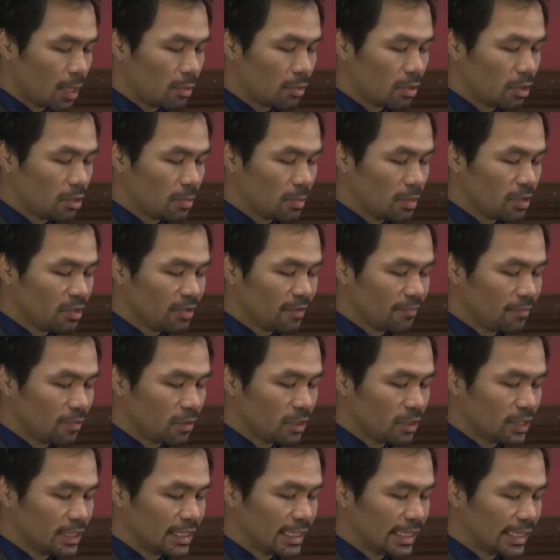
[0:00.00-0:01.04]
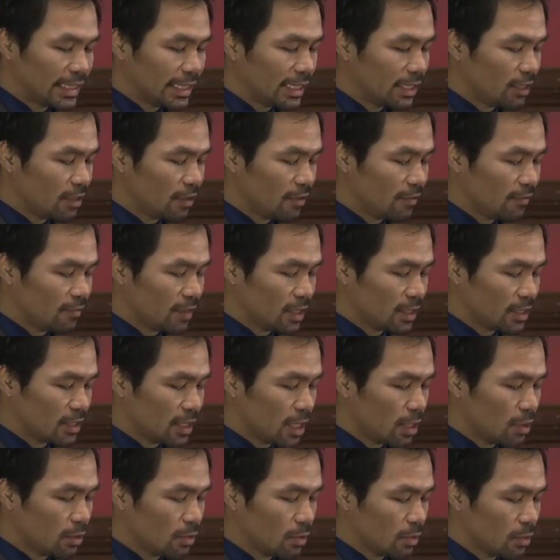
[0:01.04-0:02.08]
Our beautiful city of the
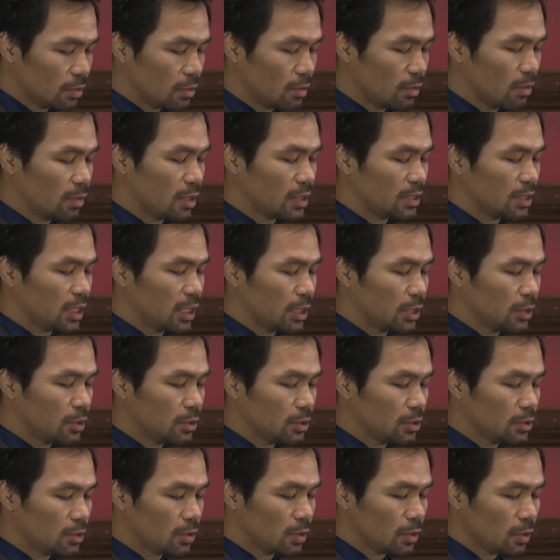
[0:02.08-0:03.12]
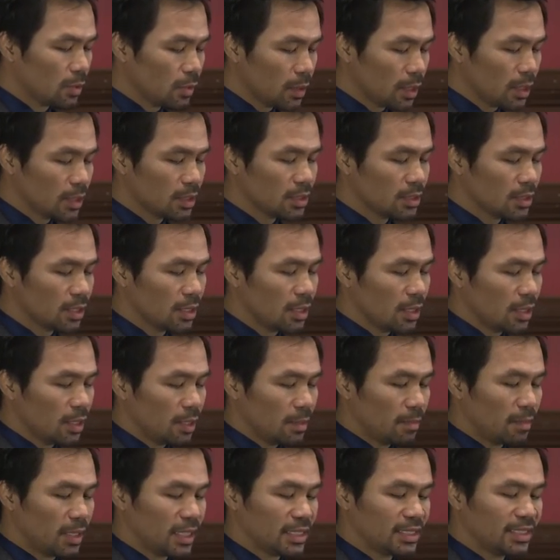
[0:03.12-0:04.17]
south was reduced to ruins
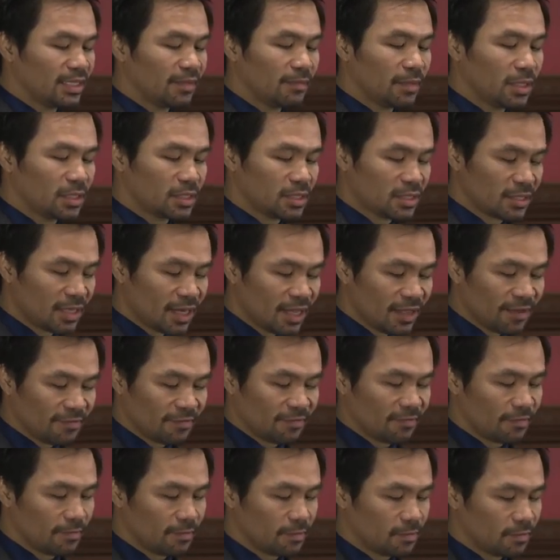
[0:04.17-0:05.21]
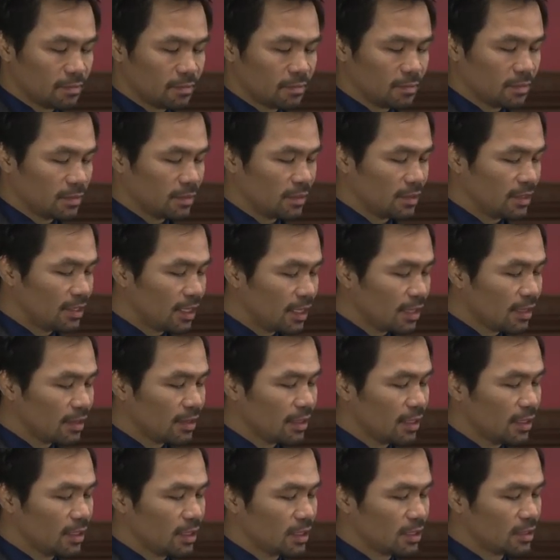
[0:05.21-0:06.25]
by civil strife.
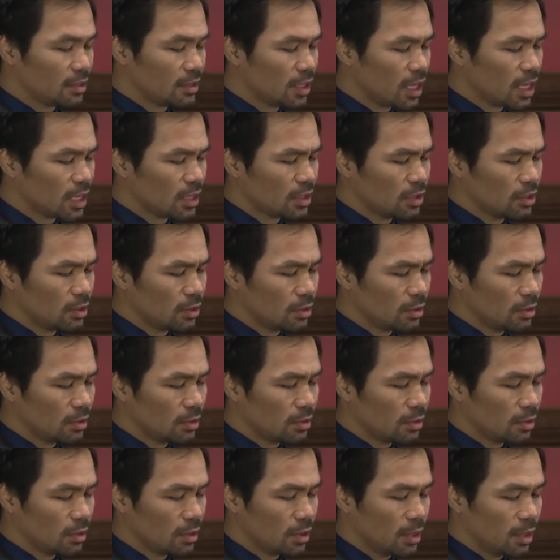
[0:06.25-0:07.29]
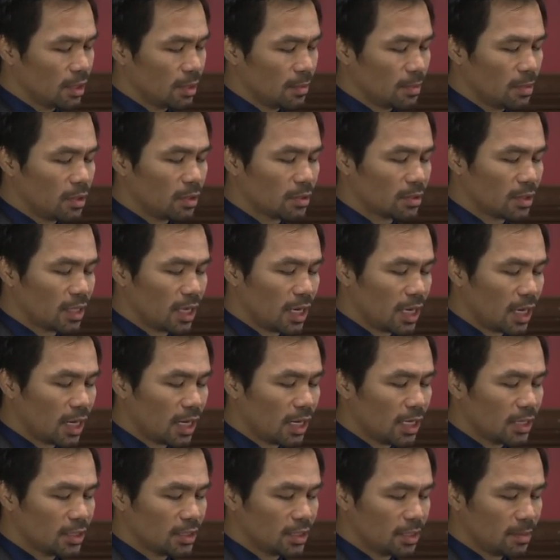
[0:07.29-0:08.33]
Death and destruction broke the
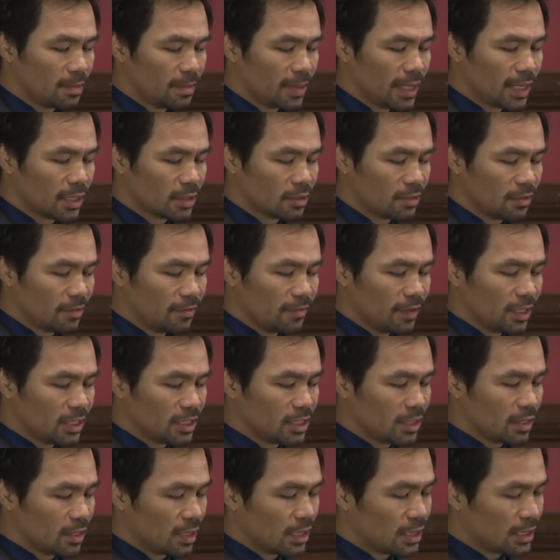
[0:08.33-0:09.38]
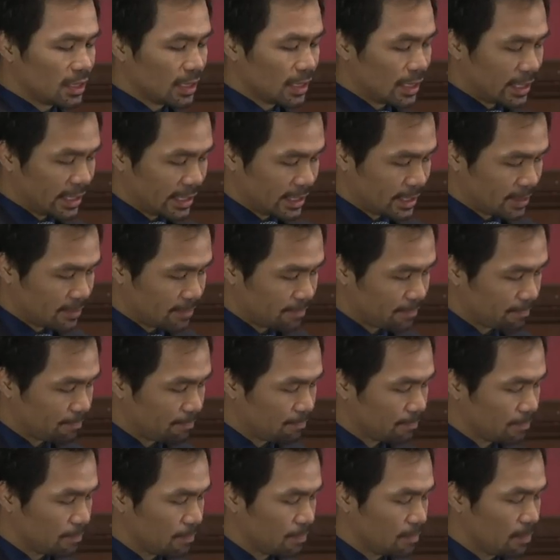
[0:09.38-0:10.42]
hearts and backs of its residents,
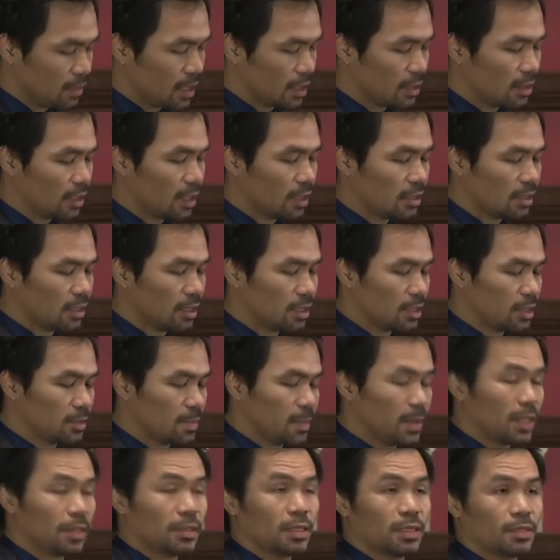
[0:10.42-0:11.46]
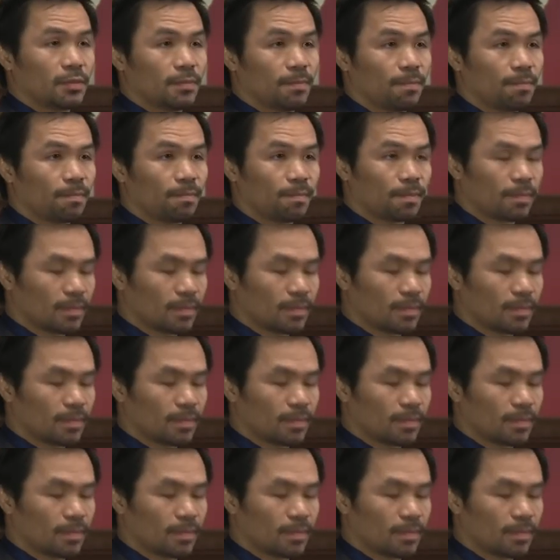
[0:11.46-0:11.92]
but not their spirit.